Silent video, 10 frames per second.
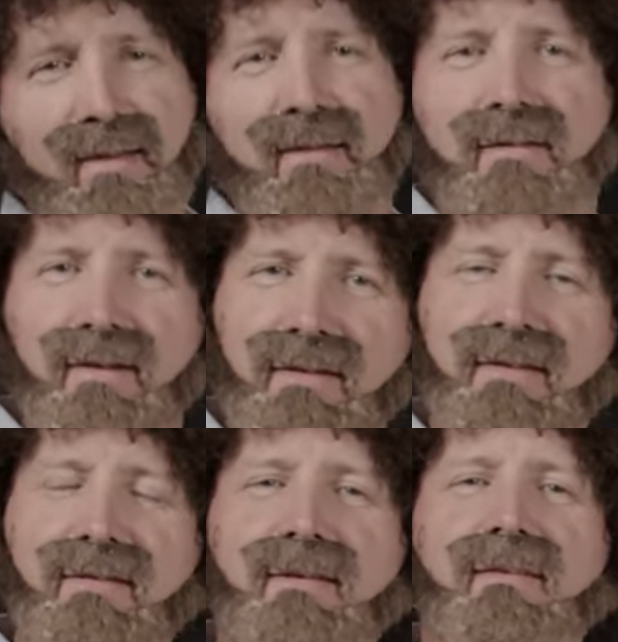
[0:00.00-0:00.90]
there, good to
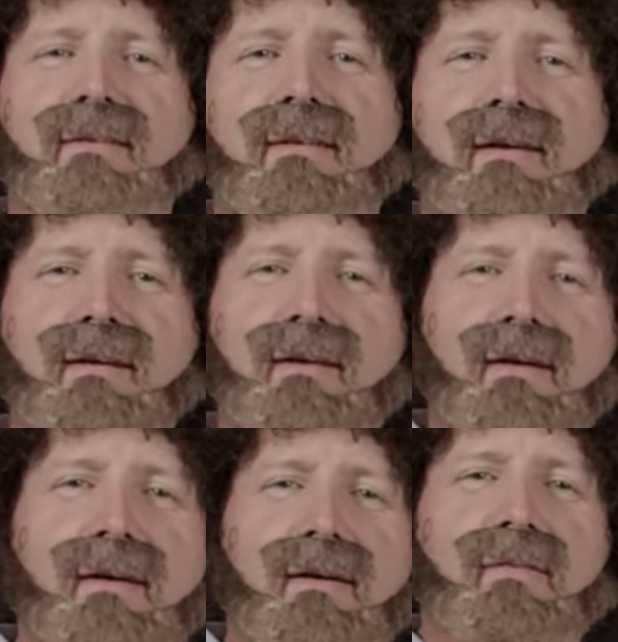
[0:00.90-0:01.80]
see you today.
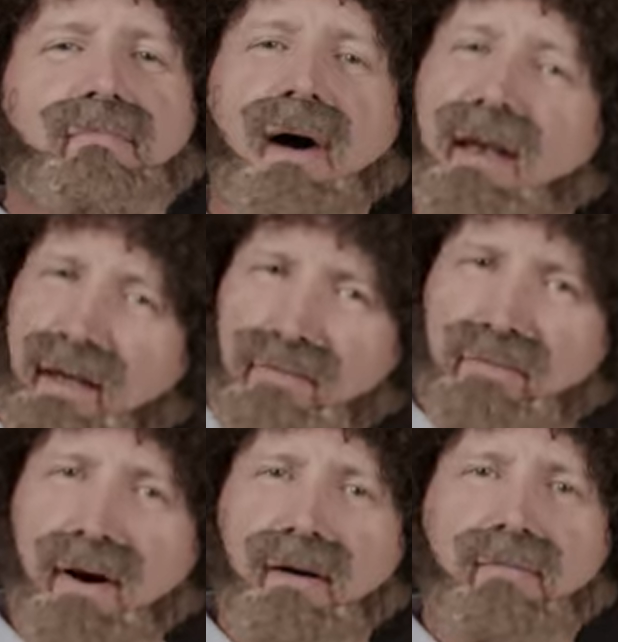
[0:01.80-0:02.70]
My name's
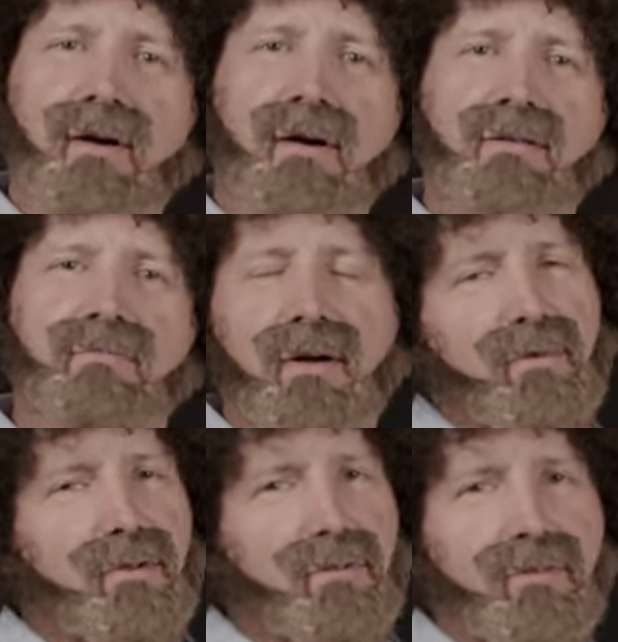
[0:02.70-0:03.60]
Bob Ross. My
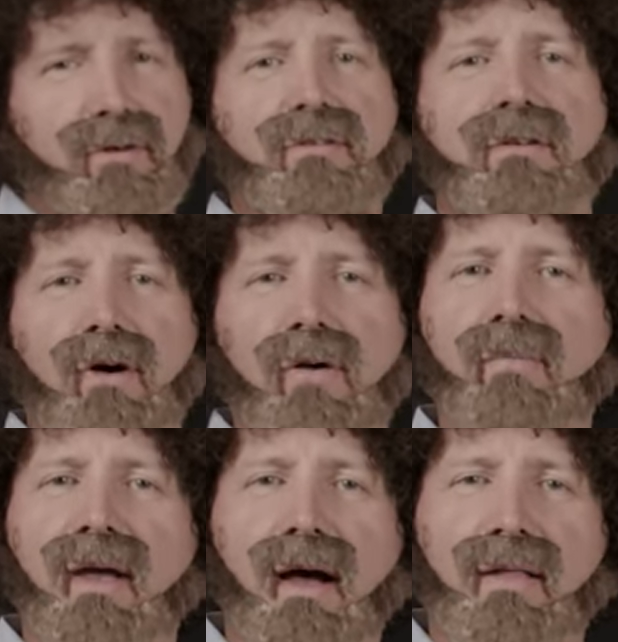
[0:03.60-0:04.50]
good friends call
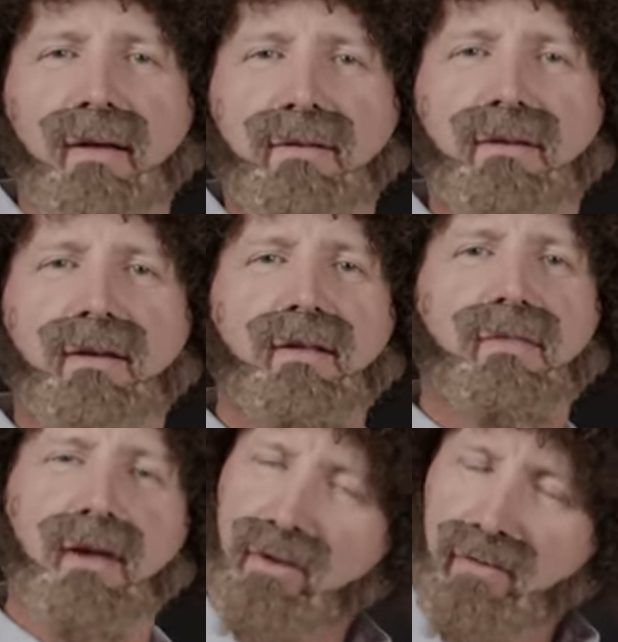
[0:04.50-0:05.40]
me Alex.
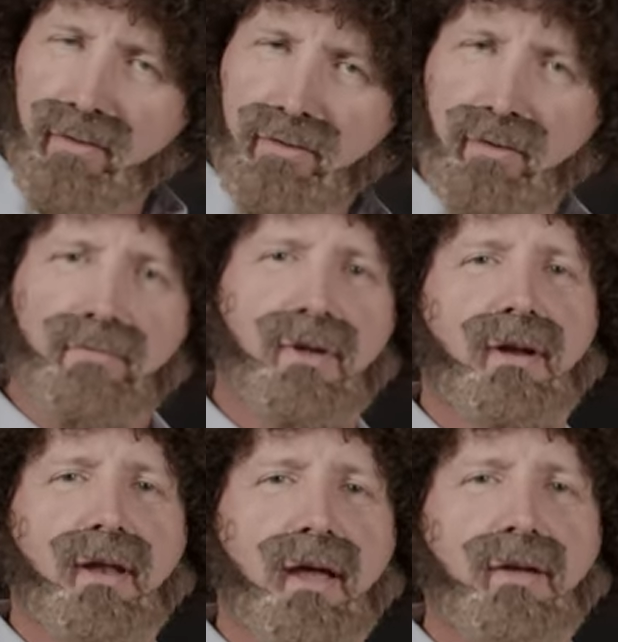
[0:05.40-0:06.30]
Thank you for joining me
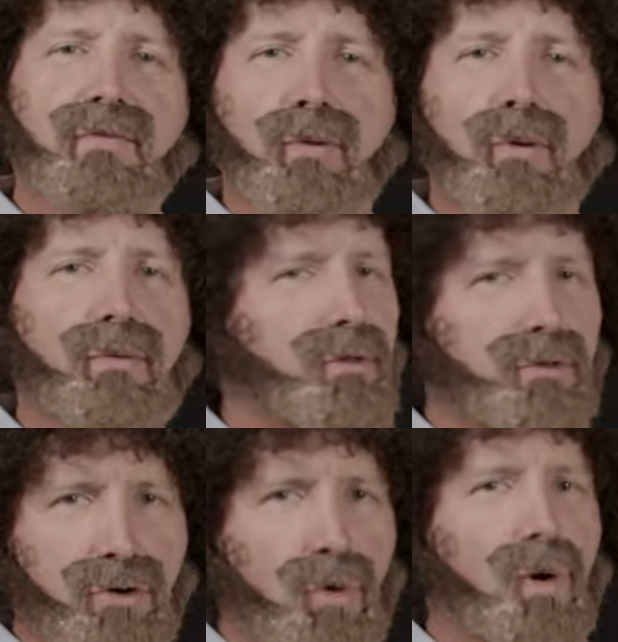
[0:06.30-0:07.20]
today for the
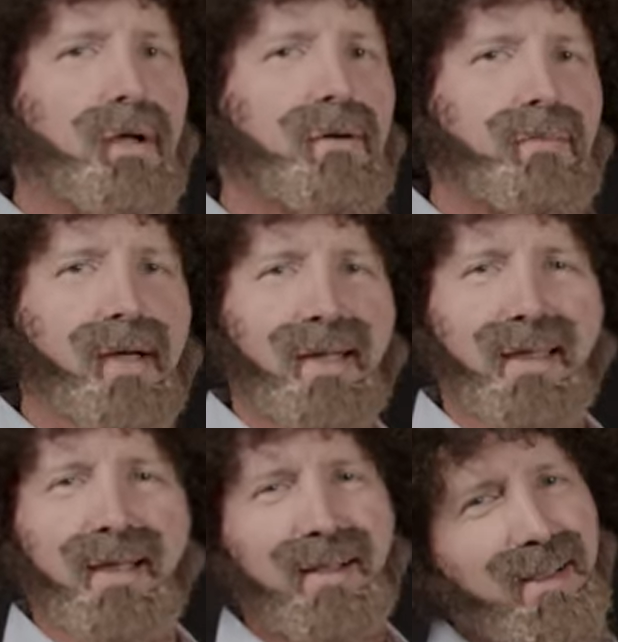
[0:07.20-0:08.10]
joy of
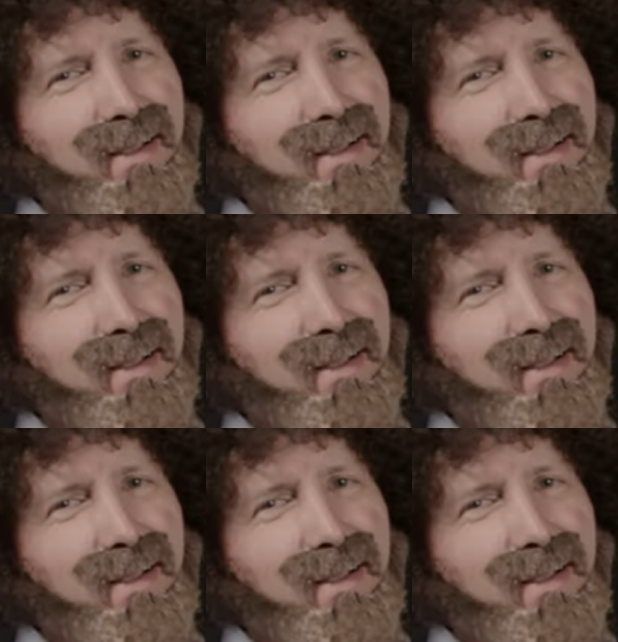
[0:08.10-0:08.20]
painting.